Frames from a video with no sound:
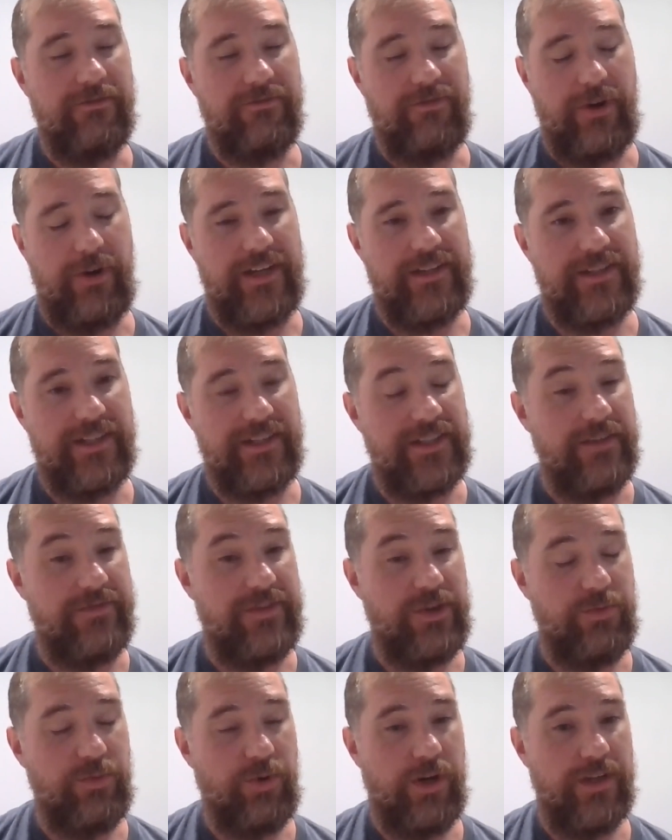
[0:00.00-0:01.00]
For instance,
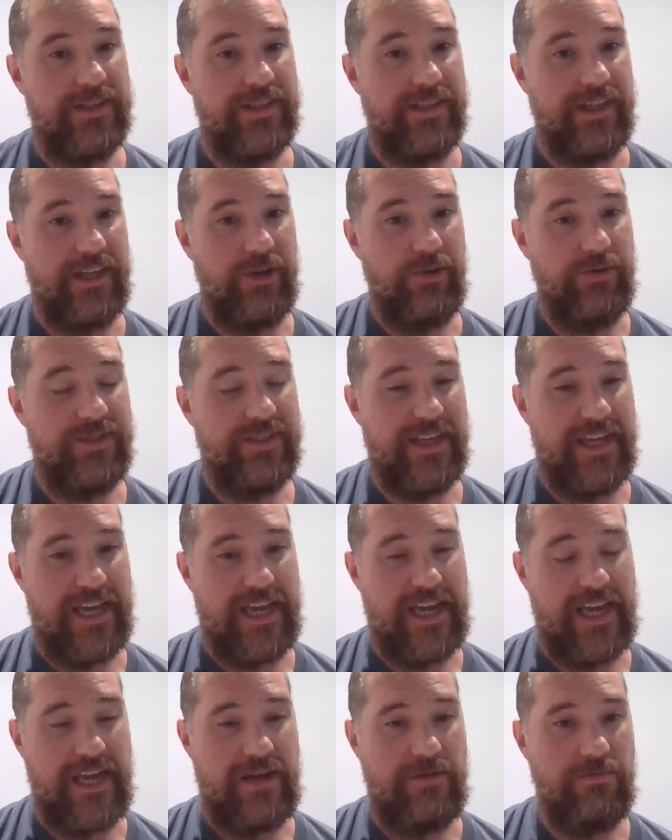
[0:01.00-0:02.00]
if you want to go
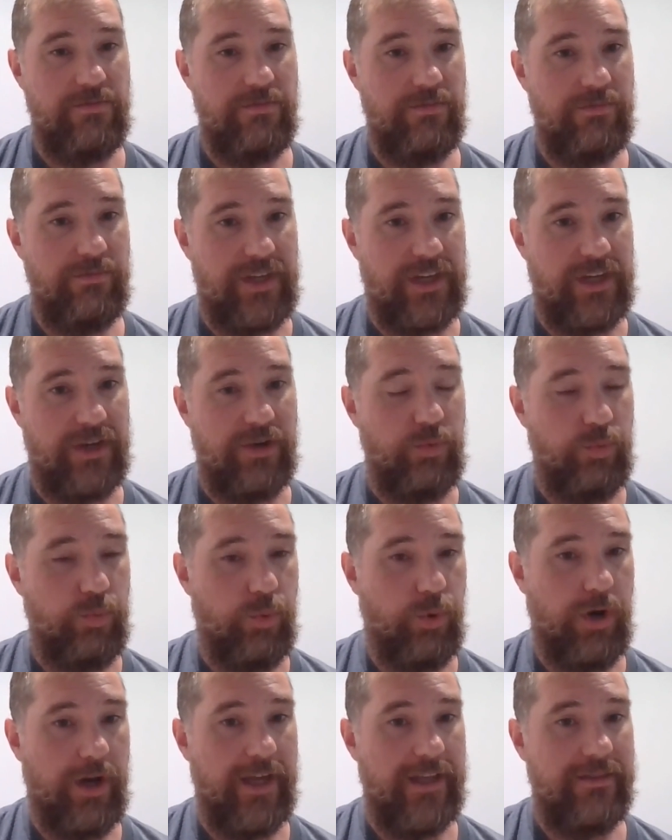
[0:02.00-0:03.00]
see,
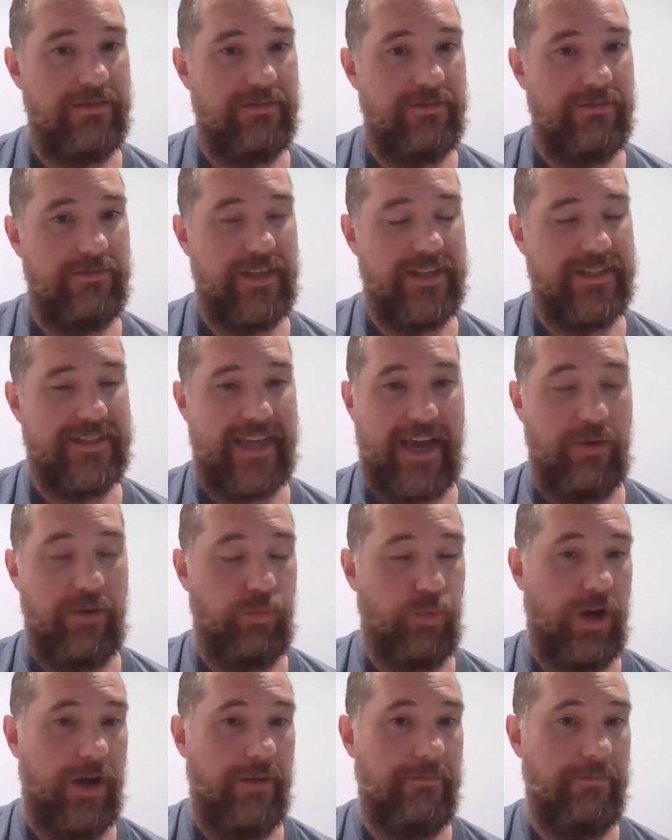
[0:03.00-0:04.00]
what
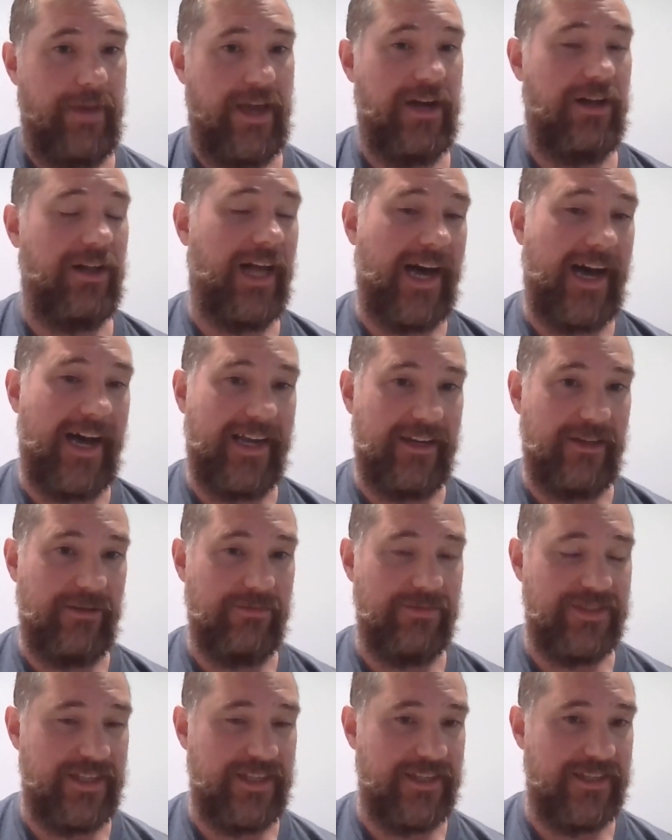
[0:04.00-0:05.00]
mail
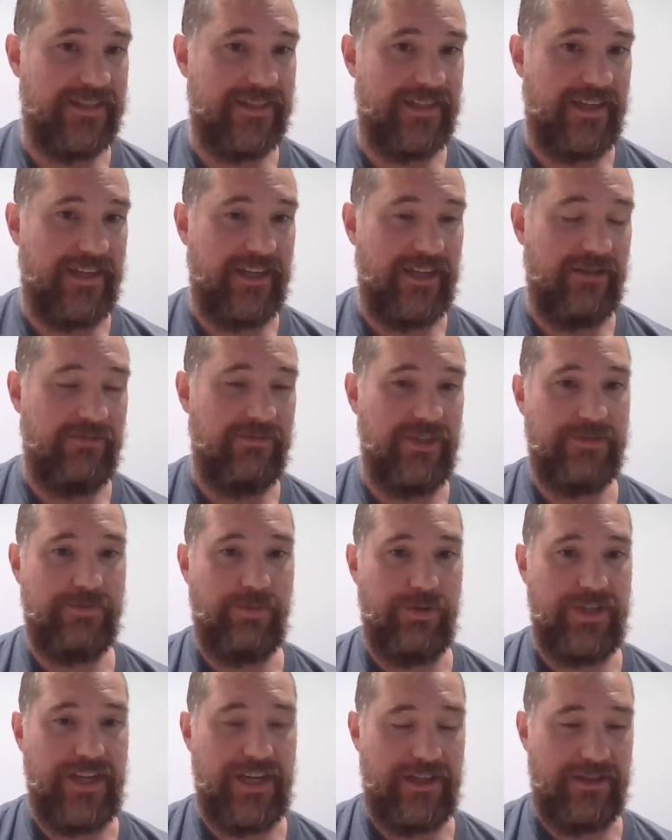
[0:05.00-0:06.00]
items this
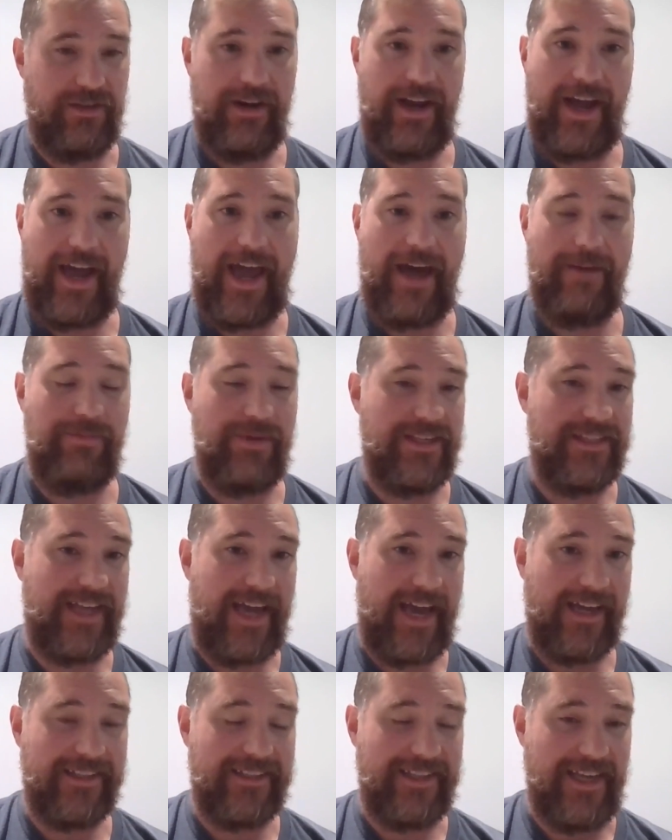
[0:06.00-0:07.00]
particular app is
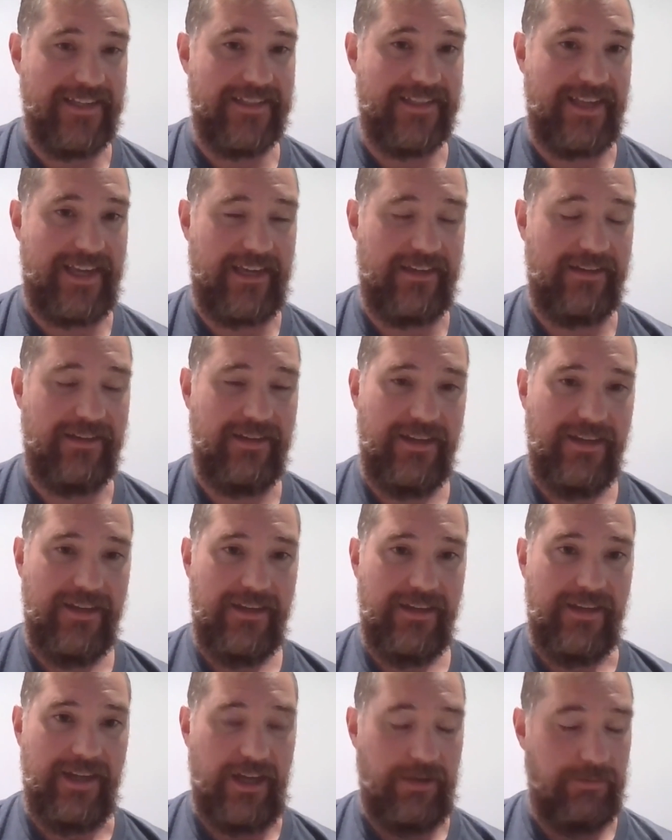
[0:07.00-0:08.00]
accessing,
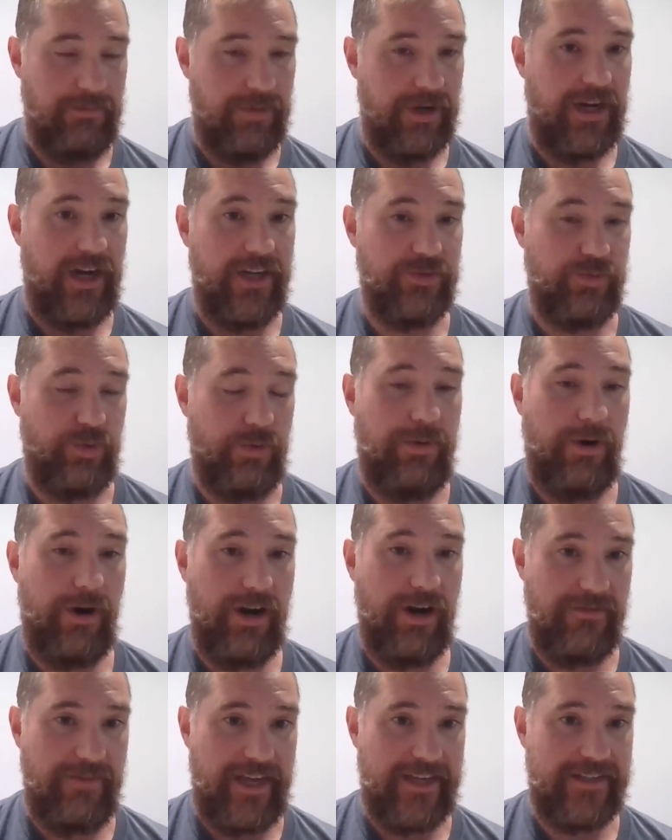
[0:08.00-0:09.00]
because we're
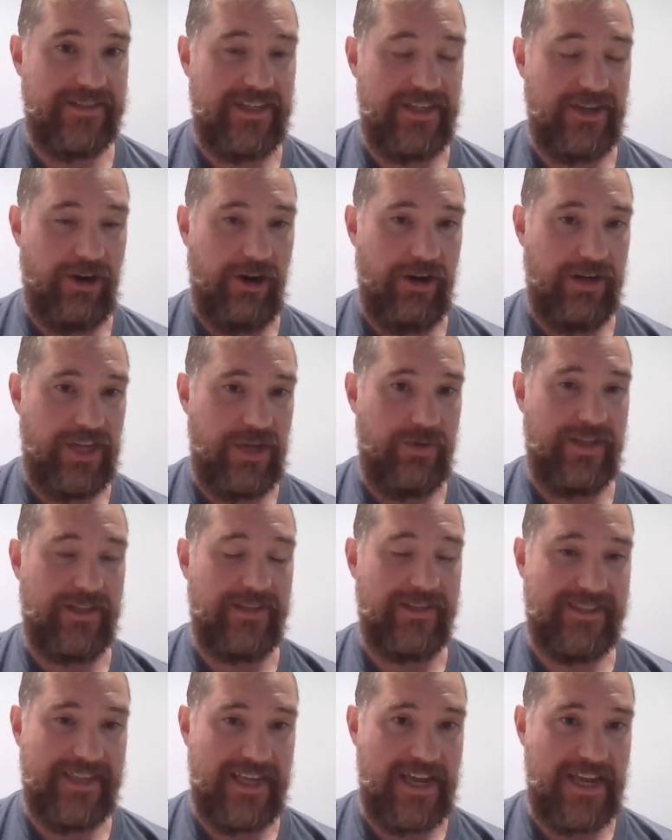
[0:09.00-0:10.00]
part of XDR, you
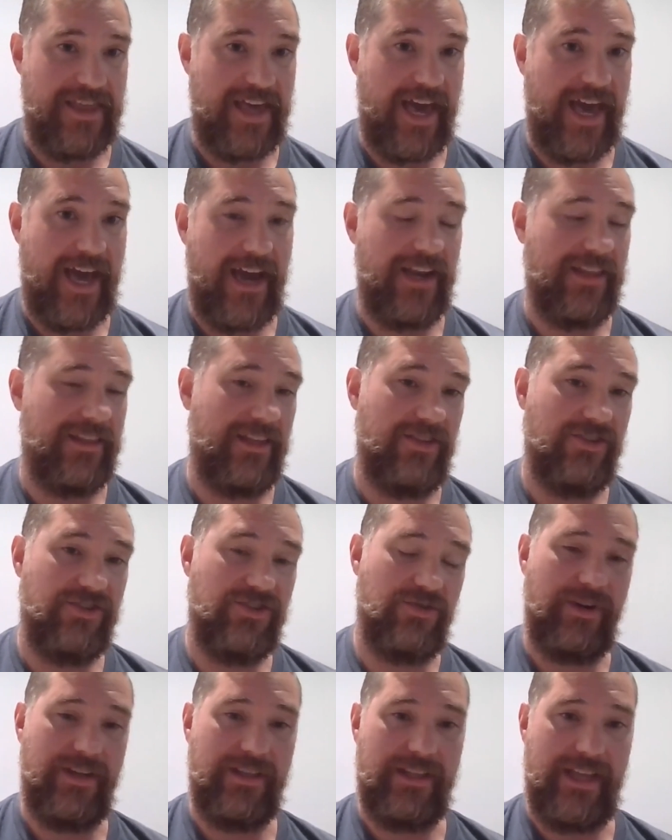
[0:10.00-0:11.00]
can see that and then
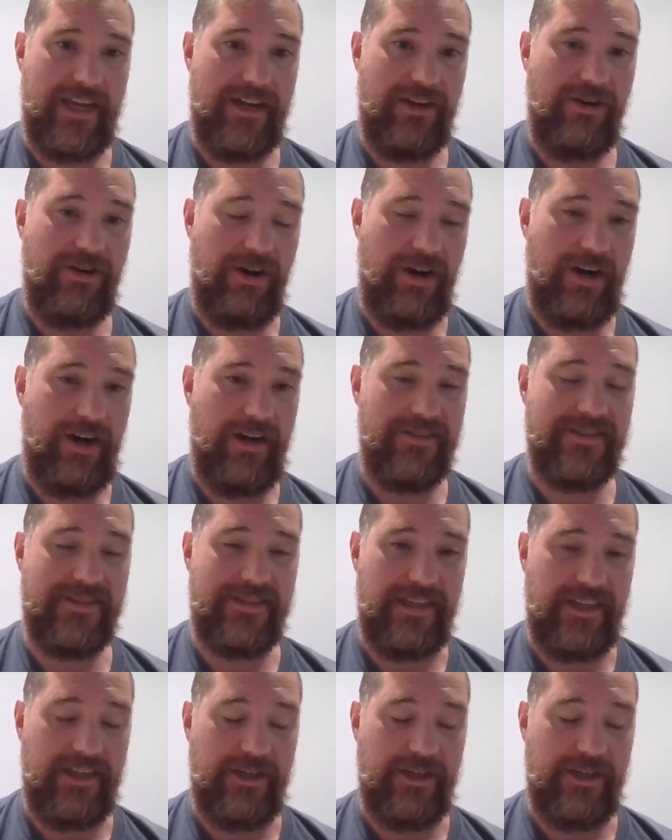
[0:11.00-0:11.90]
join that across